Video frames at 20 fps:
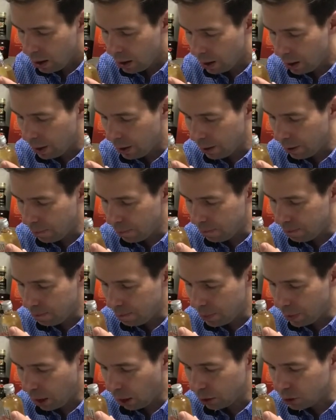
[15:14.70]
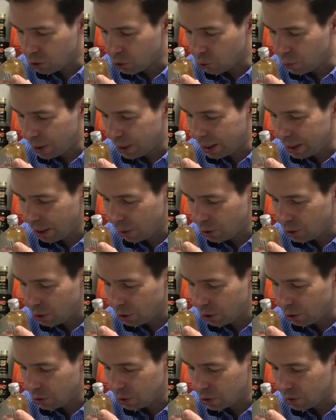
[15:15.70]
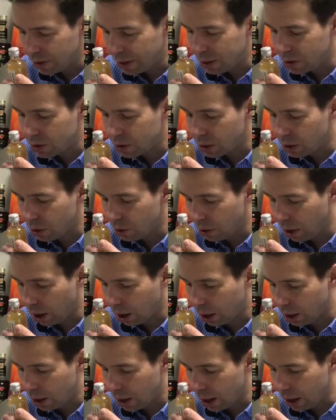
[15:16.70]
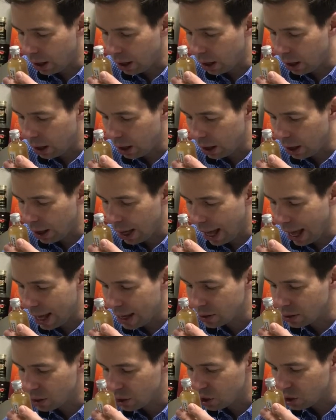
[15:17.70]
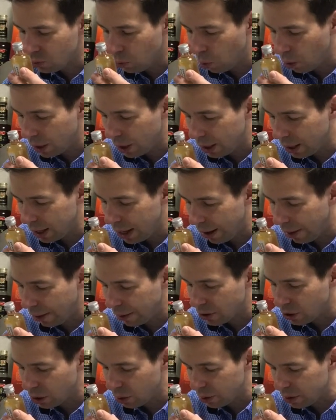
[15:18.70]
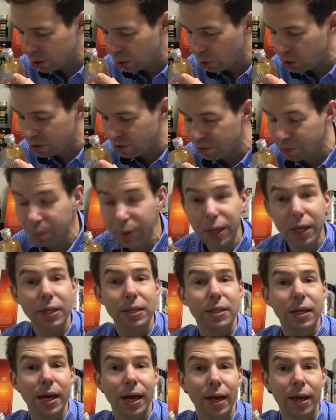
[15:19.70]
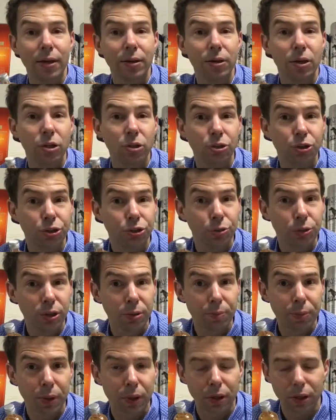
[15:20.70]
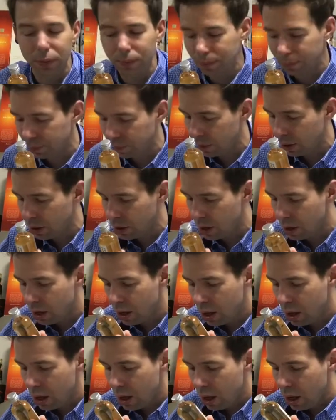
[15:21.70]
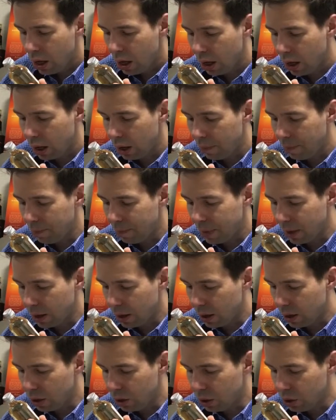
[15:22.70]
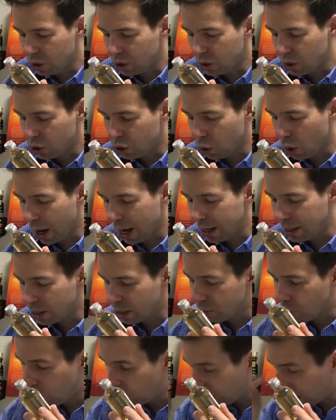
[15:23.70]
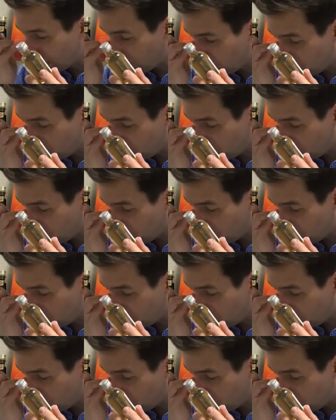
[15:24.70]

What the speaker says: I'll just read it out to you. Svensk rock has a smoky character with notes of peat and juniper. Dry, smoky